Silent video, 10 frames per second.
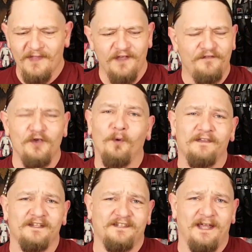if you
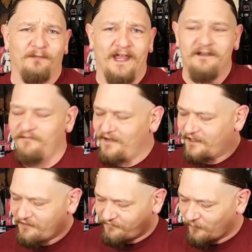want the same Leia
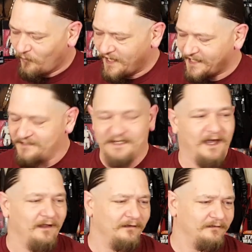figure, from what I can
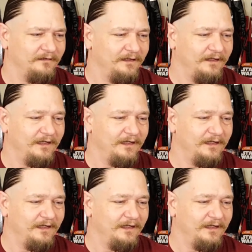tell,